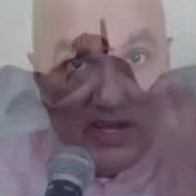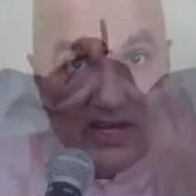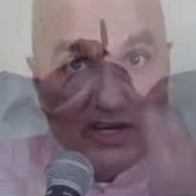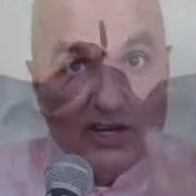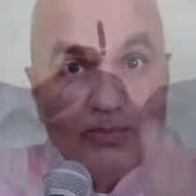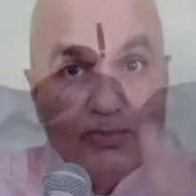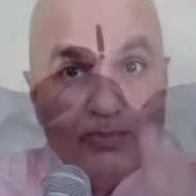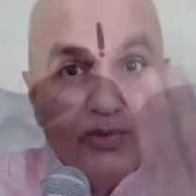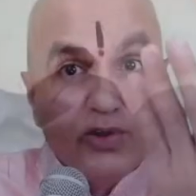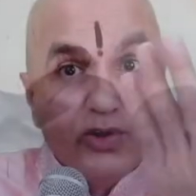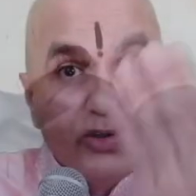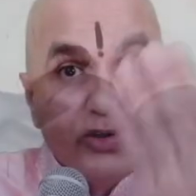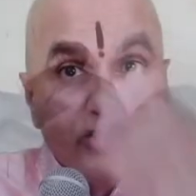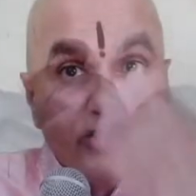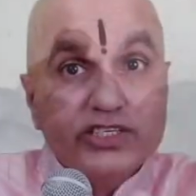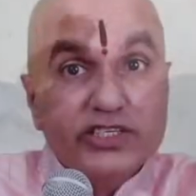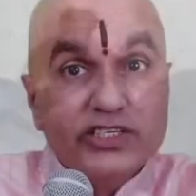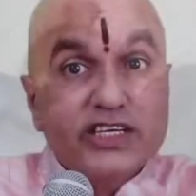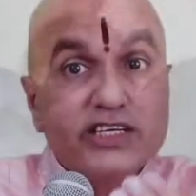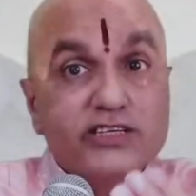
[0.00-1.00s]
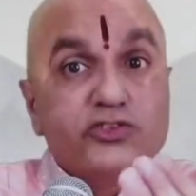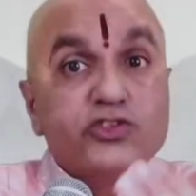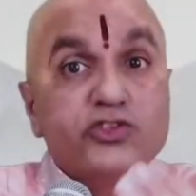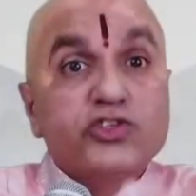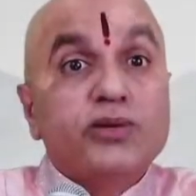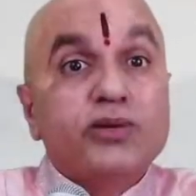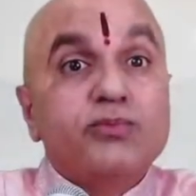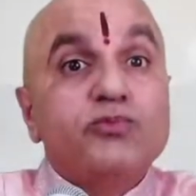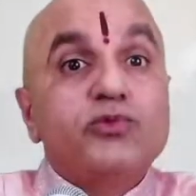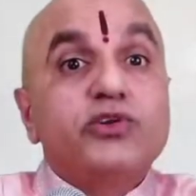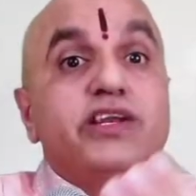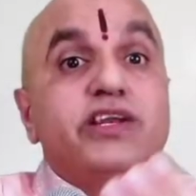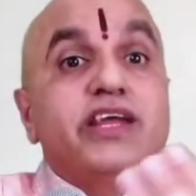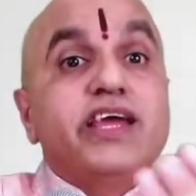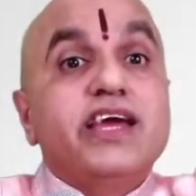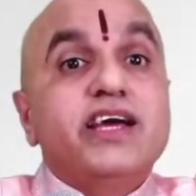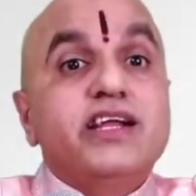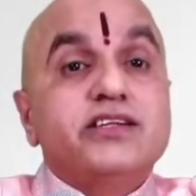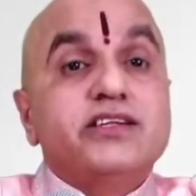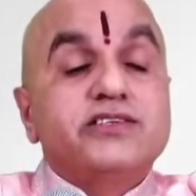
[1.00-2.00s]
up hurting someone
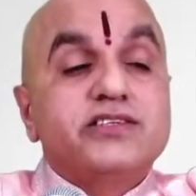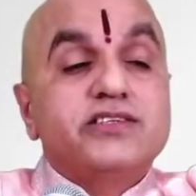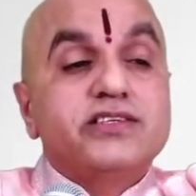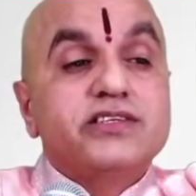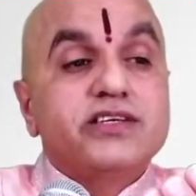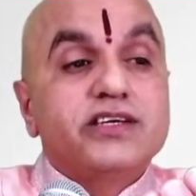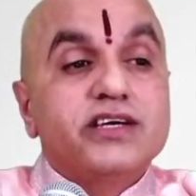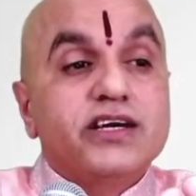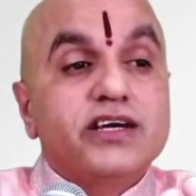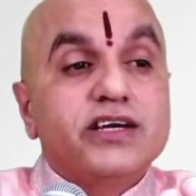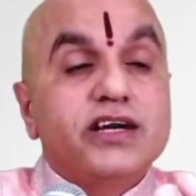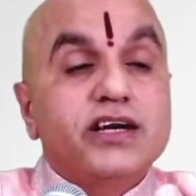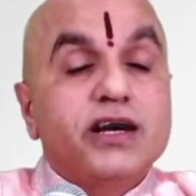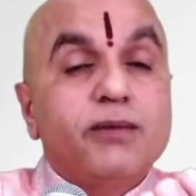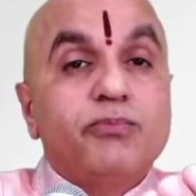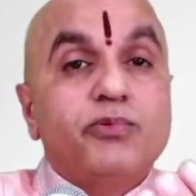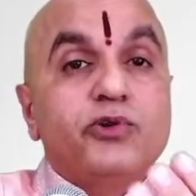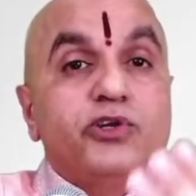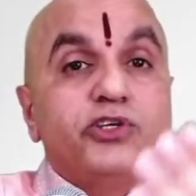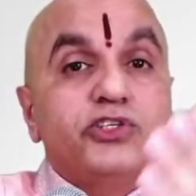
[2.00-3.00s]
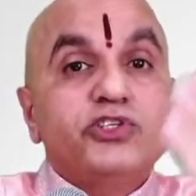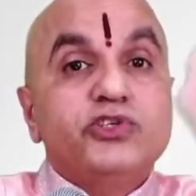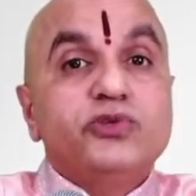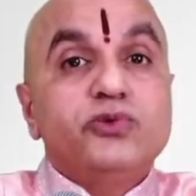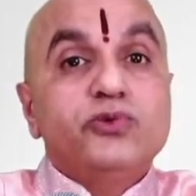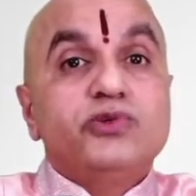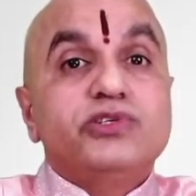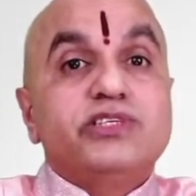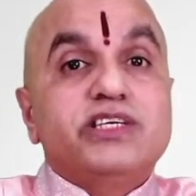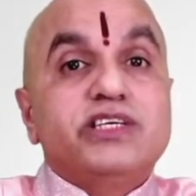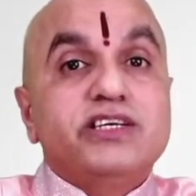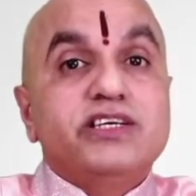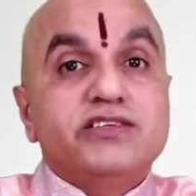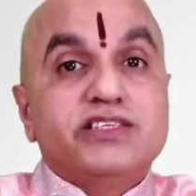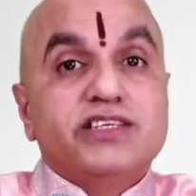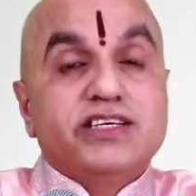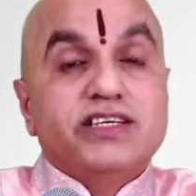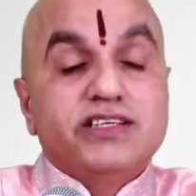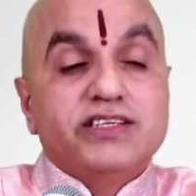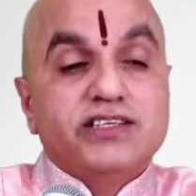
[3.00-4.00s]
else, a person who is
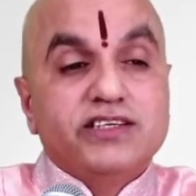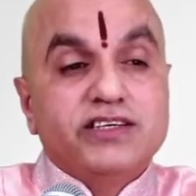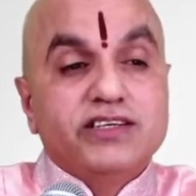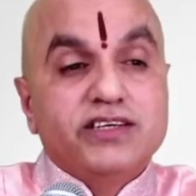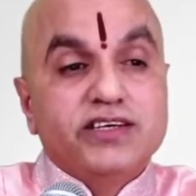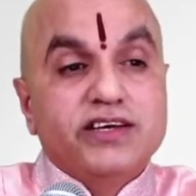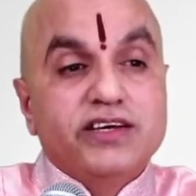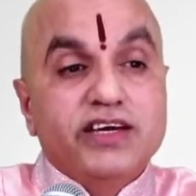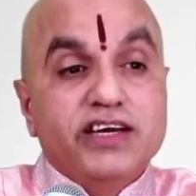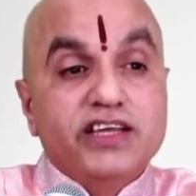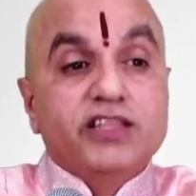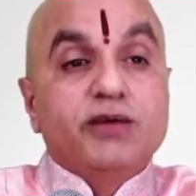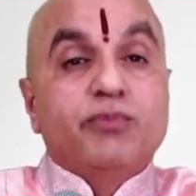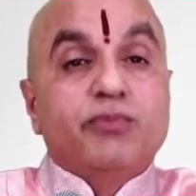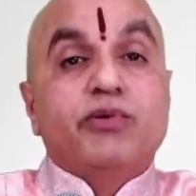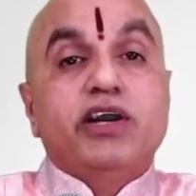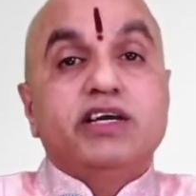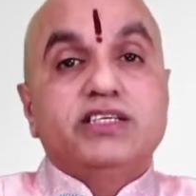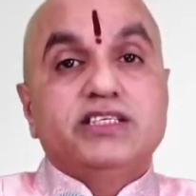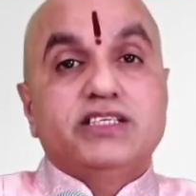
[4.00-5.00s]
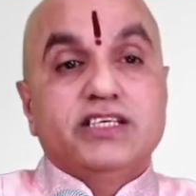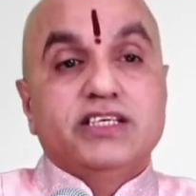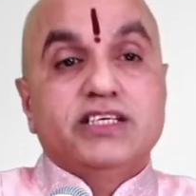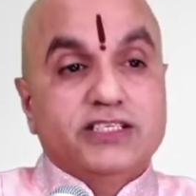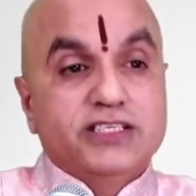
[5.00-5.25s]
innocent in the process.